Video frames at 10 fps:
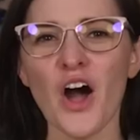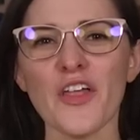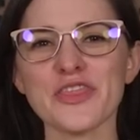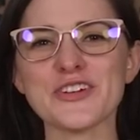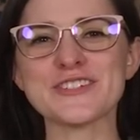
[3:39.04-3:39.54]

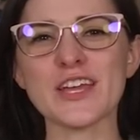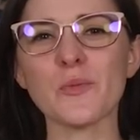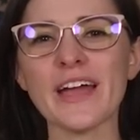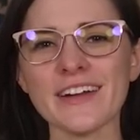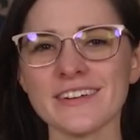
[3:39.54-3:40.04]
On
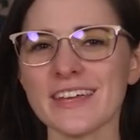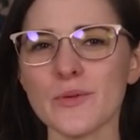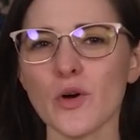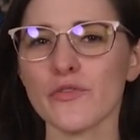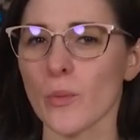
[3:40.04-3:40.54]
Thursday, we got an
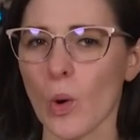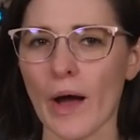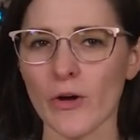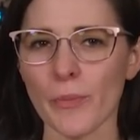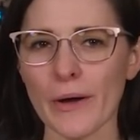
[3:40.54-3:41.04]
email from
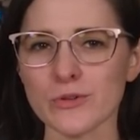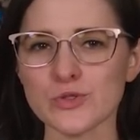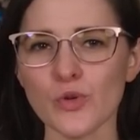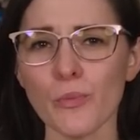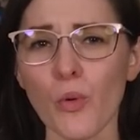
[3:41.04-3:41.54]
Ohio Power
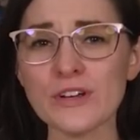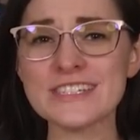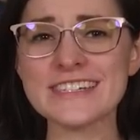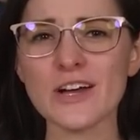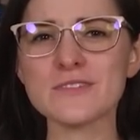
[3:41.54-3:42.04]
Tool
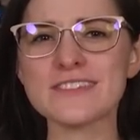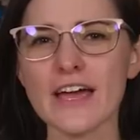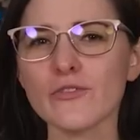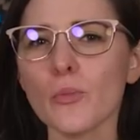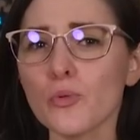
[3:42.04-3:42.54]
pointing out
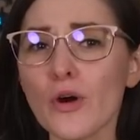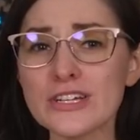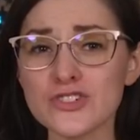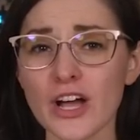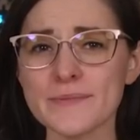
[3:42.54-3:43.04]
several
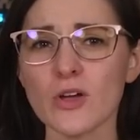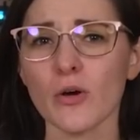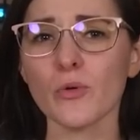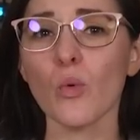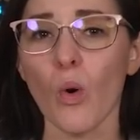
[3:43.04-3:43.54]
price drops
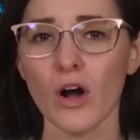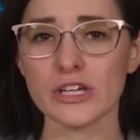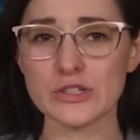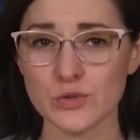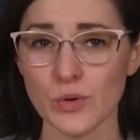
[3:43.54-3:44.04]
on
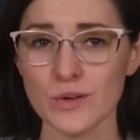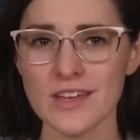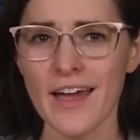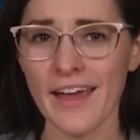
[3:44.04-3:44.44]
Milwaukee tools,